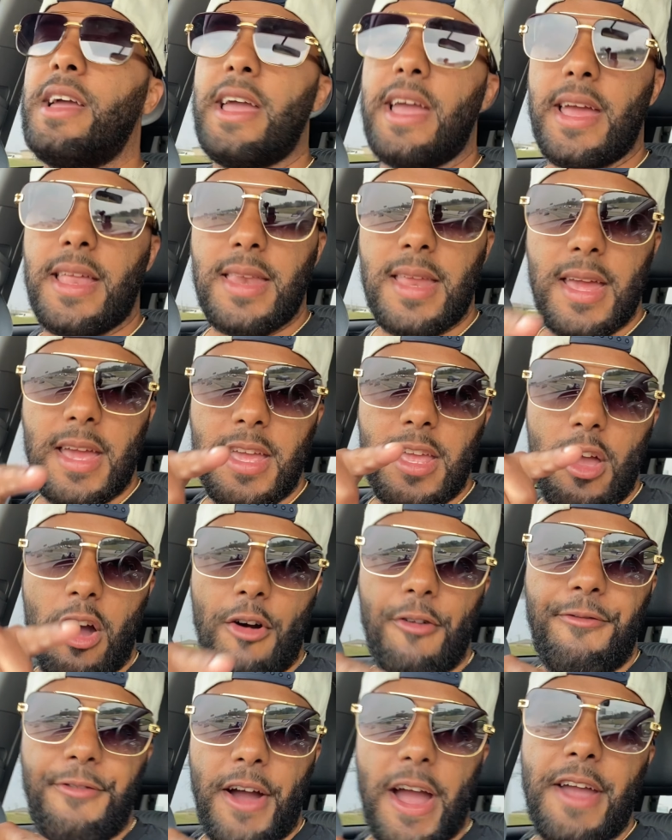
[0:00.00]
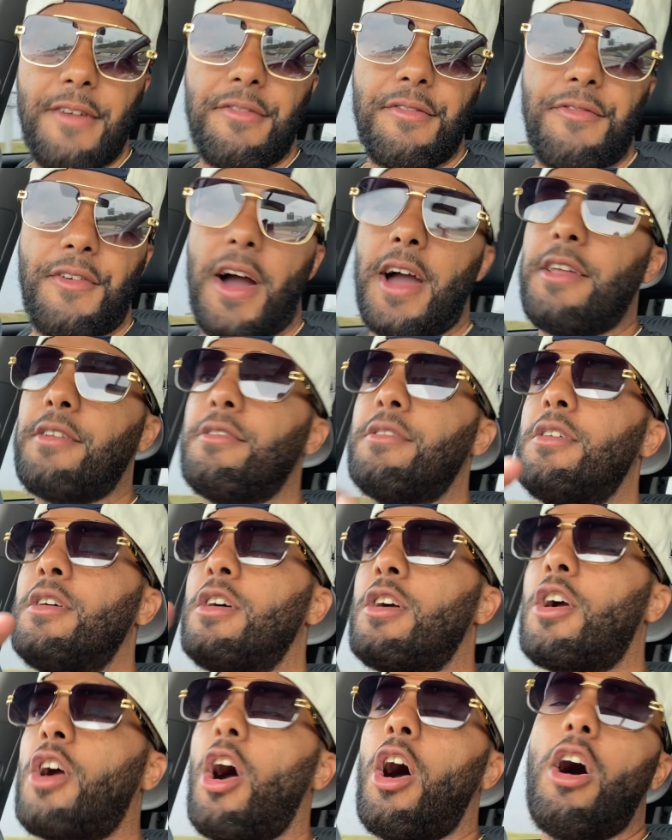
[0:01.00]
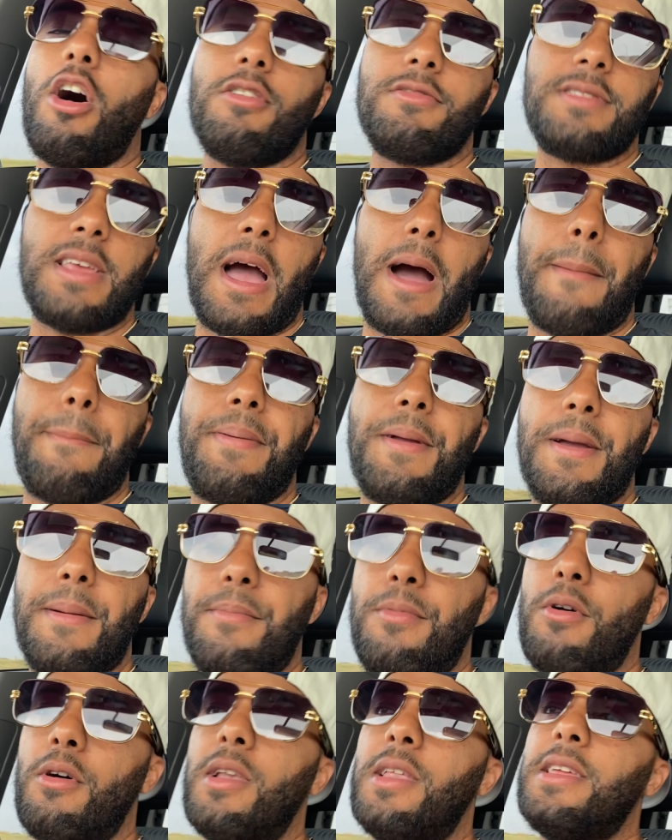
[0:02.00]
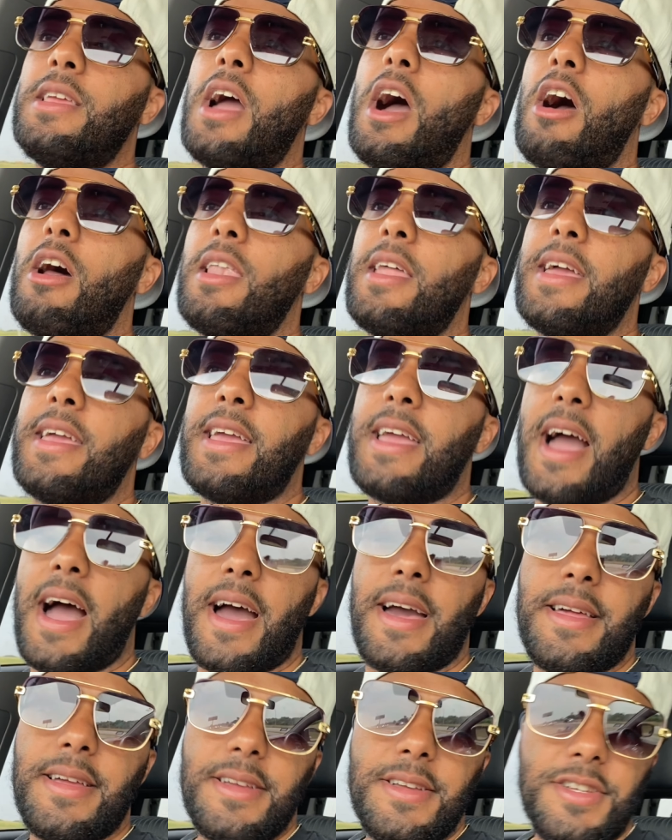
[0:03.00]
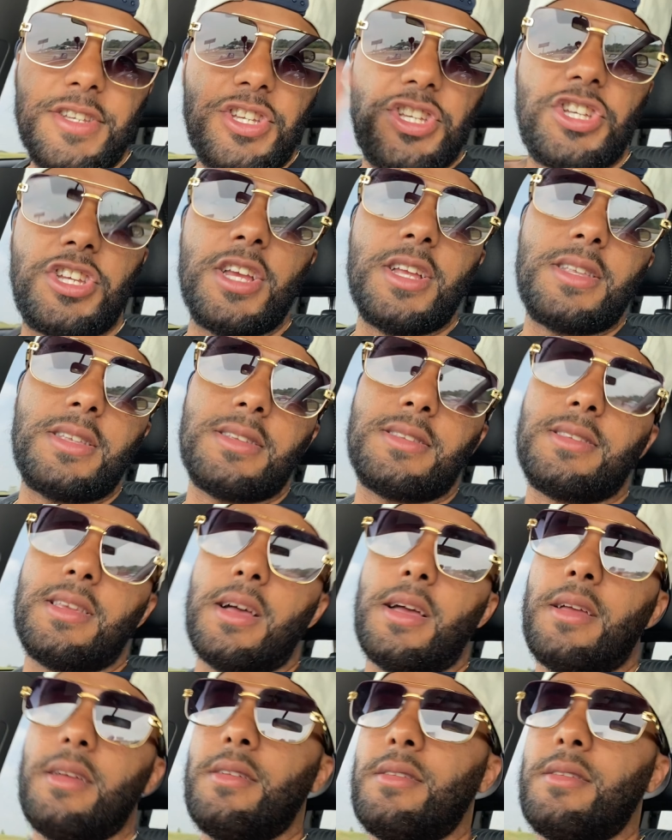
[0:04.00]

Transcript: And then your favorite fighter calls out Pitbull and y'all ain't got shit to say.